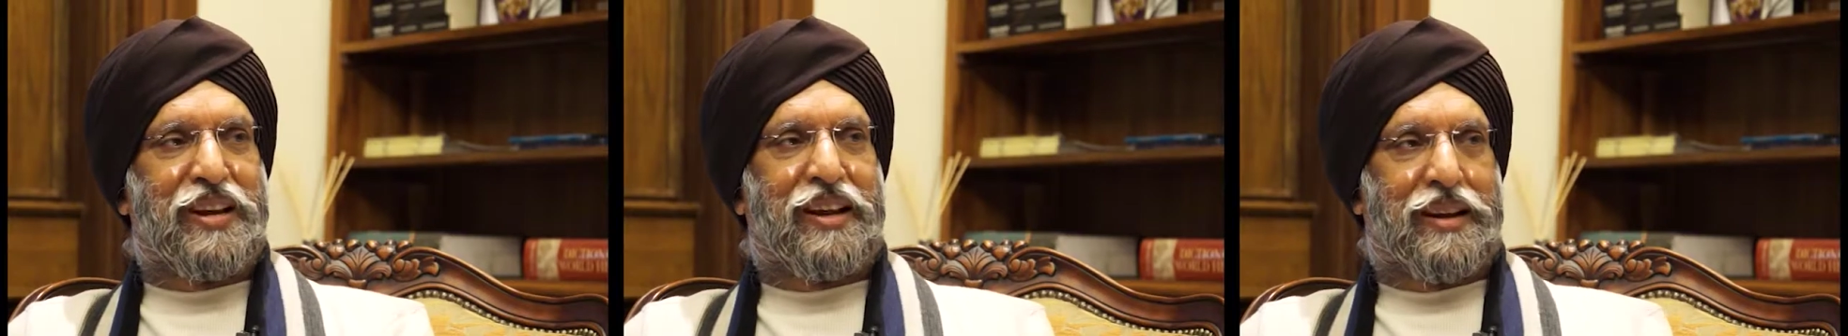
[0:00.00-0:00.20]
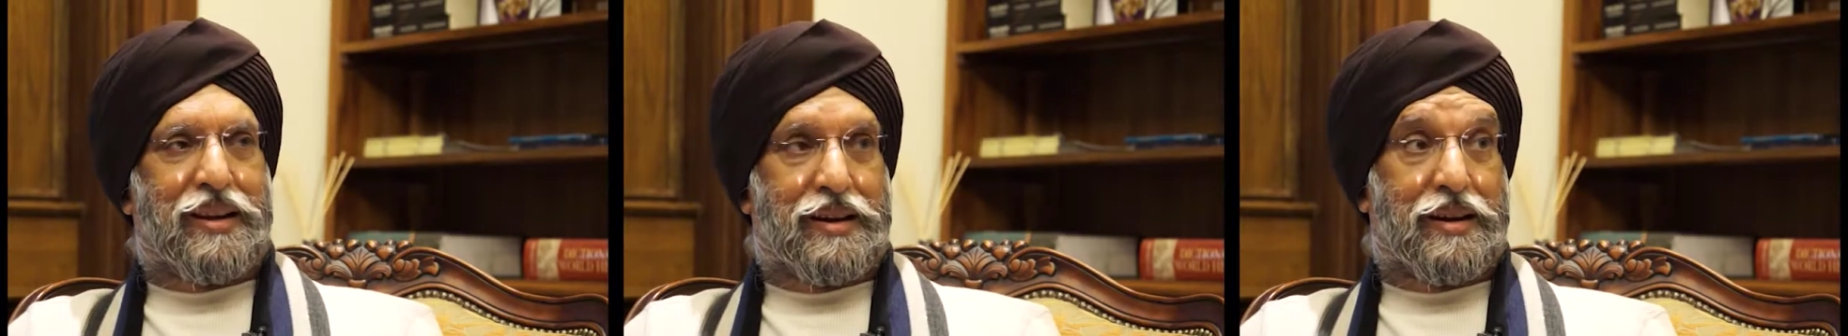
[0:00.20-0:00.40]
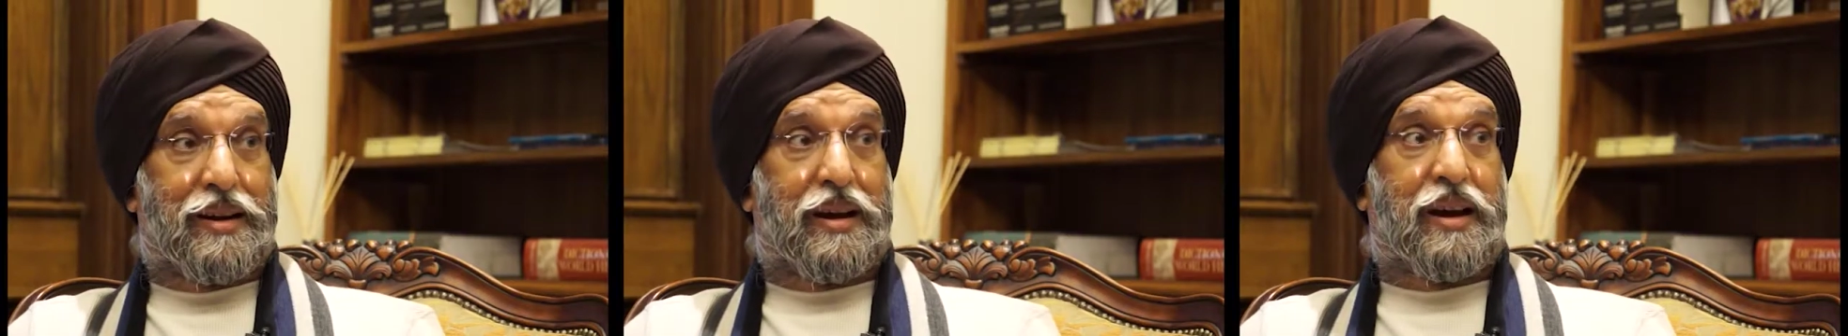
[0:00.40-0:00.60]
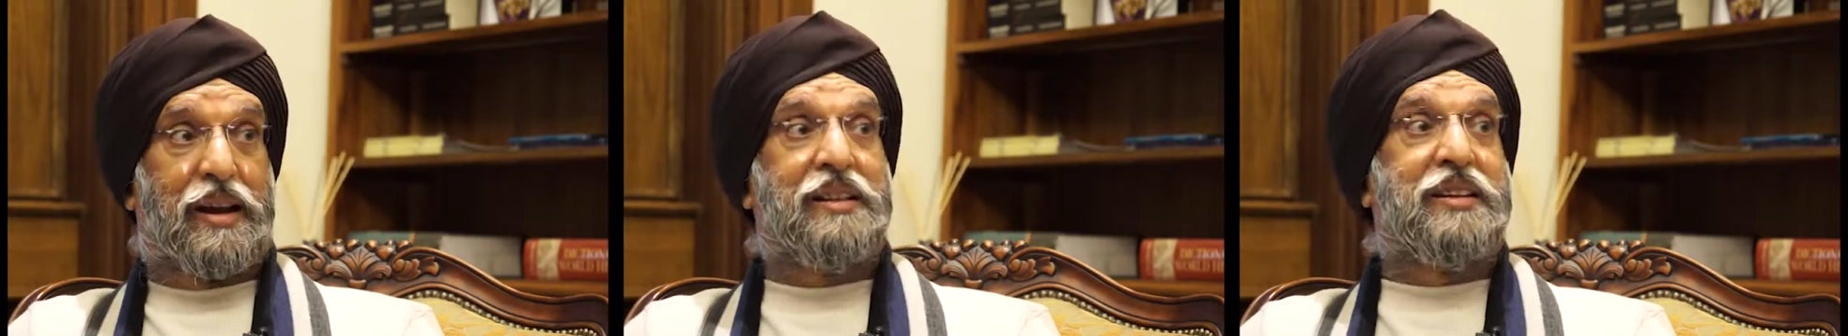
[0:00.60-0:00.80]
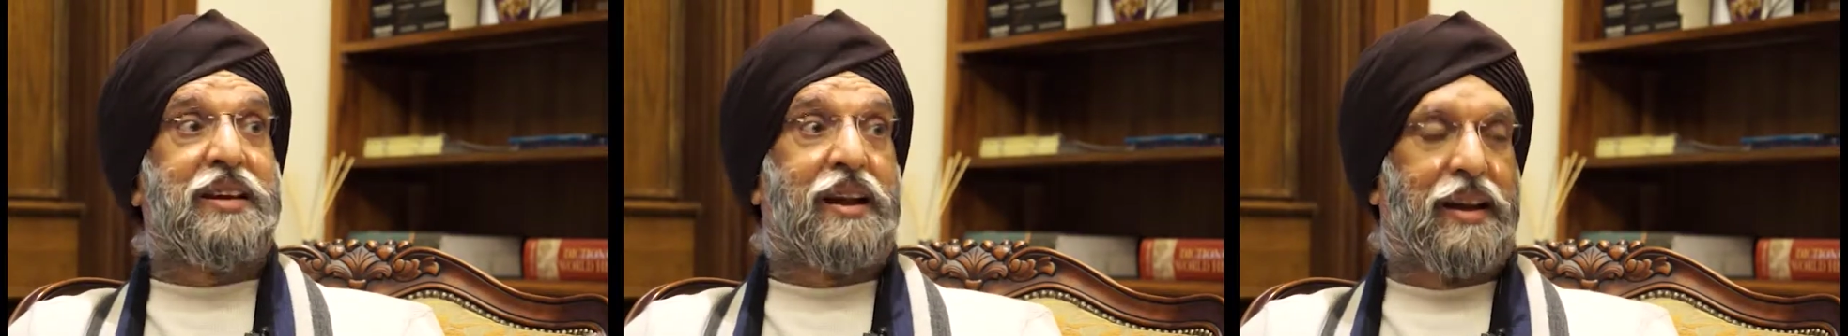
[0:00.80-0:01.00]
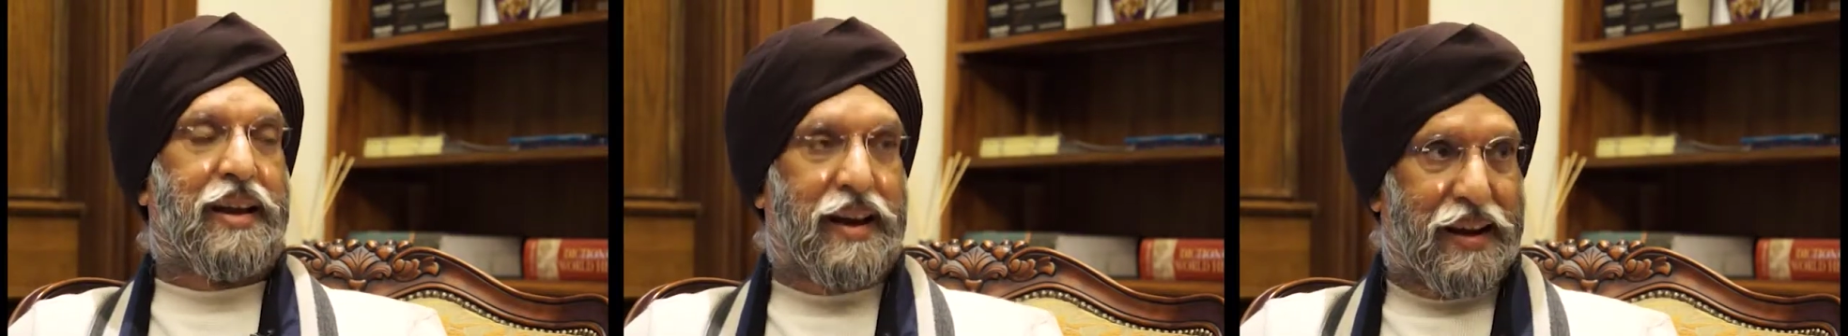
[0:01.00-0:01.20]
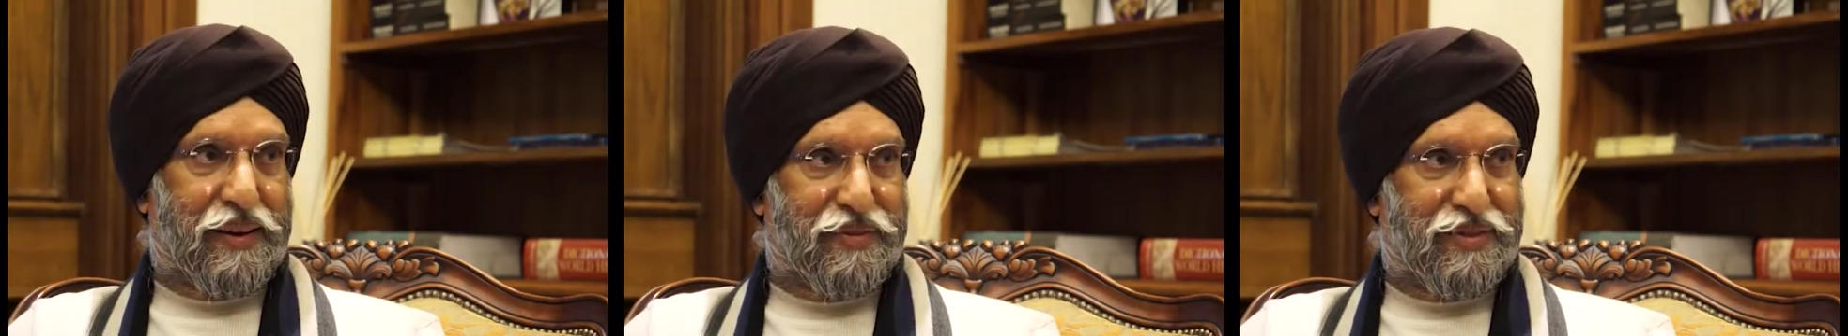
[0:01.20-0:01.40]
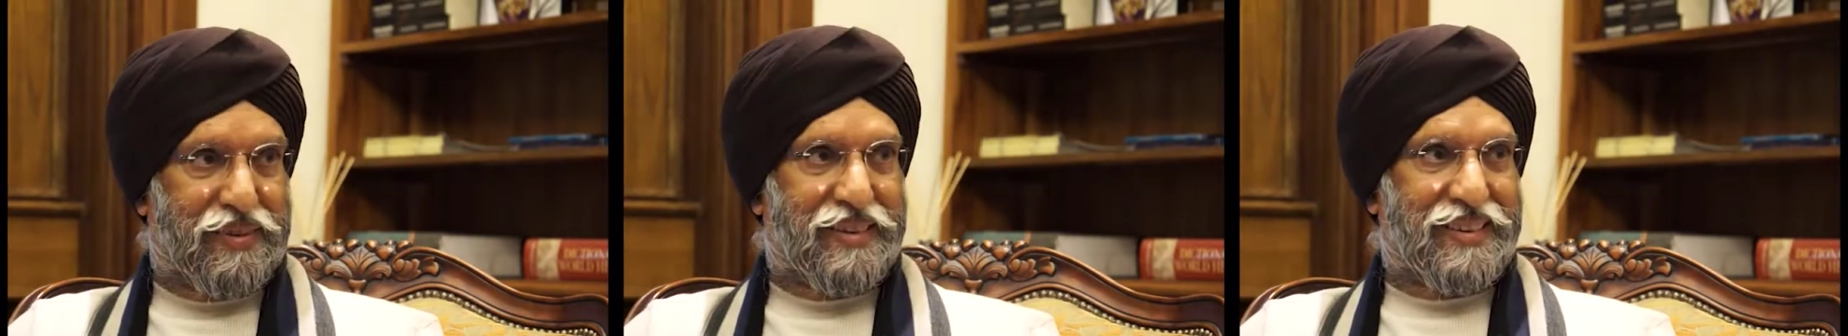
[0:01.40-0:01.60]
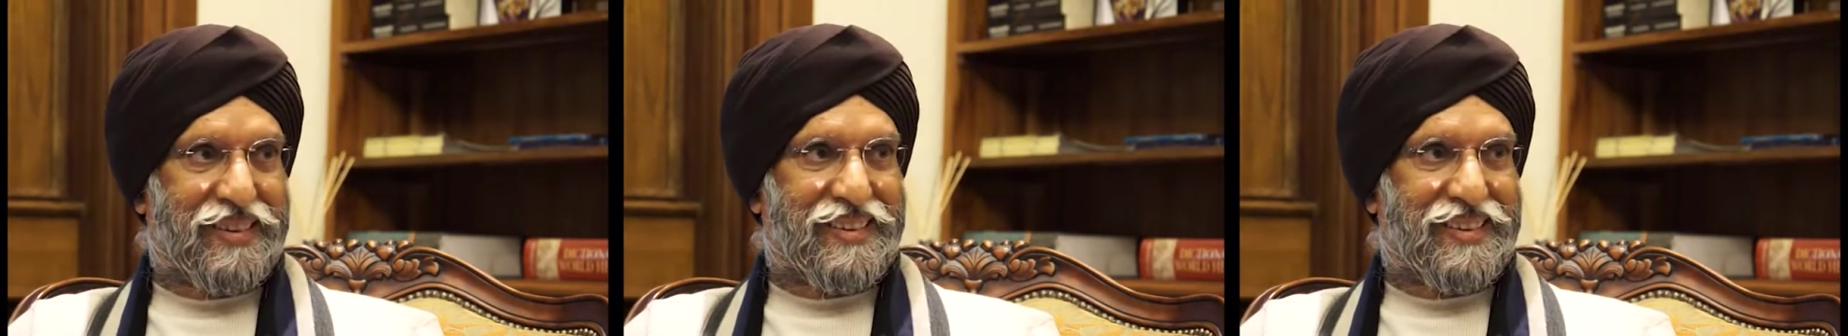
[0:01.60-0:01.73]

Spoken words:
in their life